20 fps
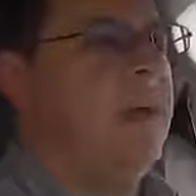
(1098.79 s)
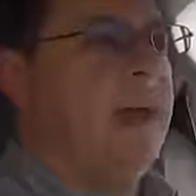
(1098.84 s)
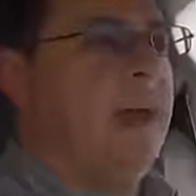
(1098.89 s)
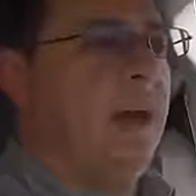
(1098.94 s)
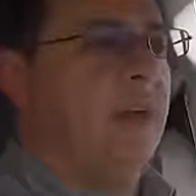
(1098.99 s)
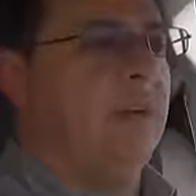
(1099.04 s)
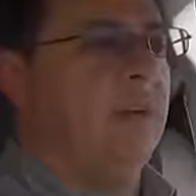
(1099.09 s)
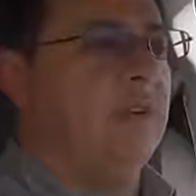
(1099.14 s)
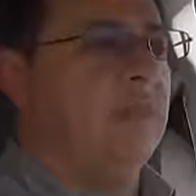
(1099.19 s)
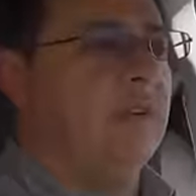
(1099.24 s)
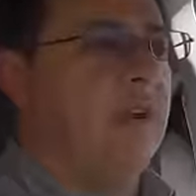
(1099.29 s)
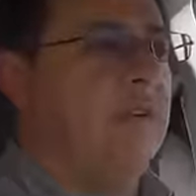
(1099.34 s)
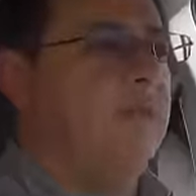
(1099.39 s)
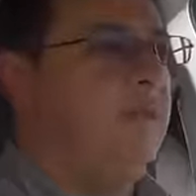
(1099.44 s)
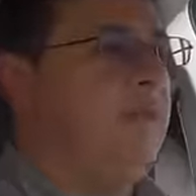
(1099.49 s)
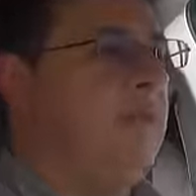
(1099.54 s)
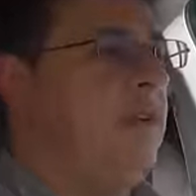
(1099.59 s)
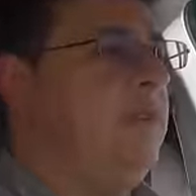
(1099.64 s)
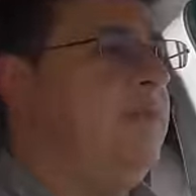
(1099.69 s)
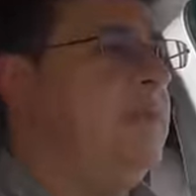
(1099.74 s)
Out on a
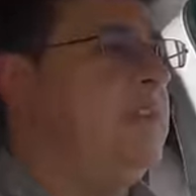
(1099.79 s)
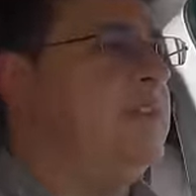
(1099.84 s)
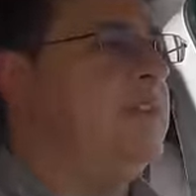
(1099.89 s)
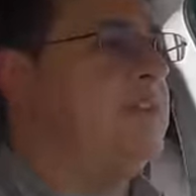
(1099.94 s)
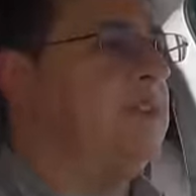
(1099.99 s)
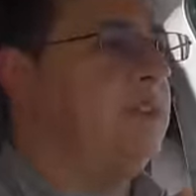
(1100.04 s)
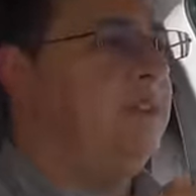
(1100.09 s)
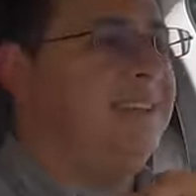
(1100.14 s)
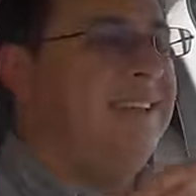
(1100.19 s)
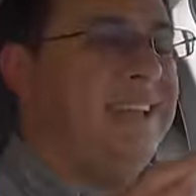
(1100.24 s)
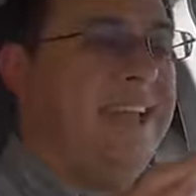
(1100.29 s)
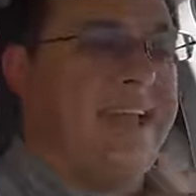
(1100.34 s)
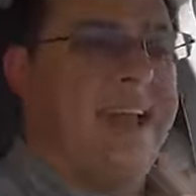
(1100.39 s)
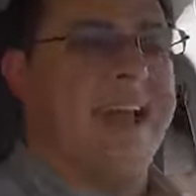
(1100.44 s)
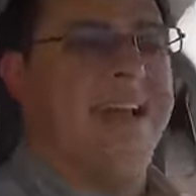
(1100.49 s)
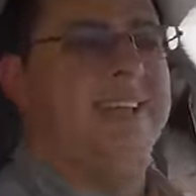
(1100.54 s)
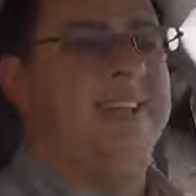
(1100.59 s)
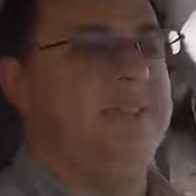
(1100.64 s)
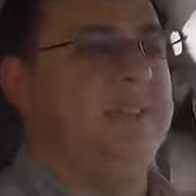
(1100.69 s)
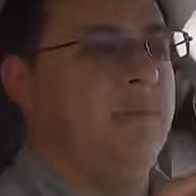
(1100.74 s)
rougher road, this certainly
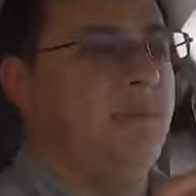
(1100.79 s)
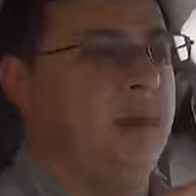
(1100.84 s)
has